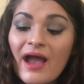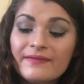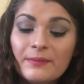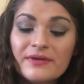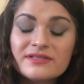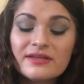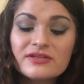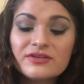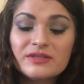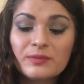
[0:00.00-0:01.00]
And then put something
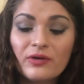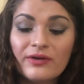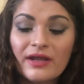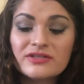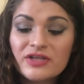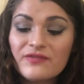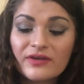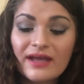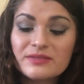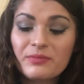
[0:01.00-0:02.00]
suitable on. And don't
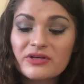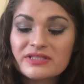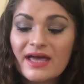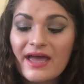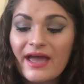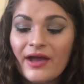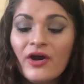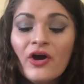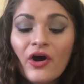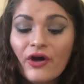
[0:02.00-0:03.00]
forget to brush that hair.
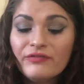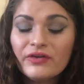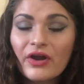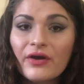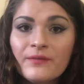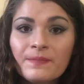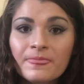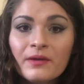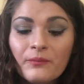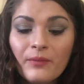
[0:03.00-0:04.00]
Off you go.
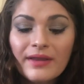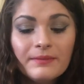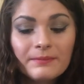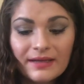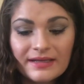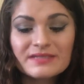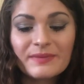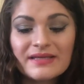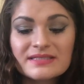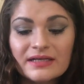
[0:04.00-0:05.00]
Wait, please,
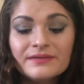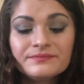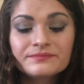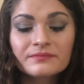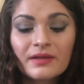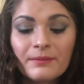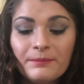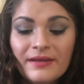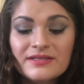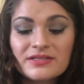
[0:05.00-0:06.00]
Peter."
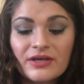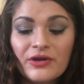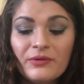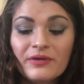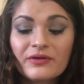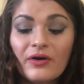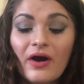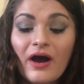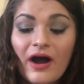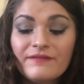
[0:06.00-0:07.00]
Peter, who had got
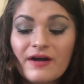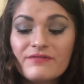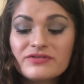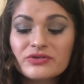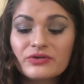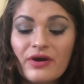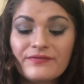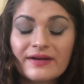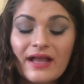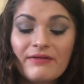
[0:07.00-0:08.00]
half out the door
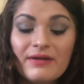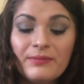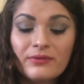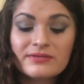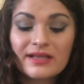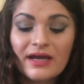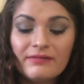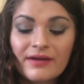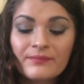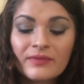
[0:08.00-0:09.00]
after Clary, paused
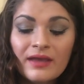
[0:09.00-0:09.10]
glaring.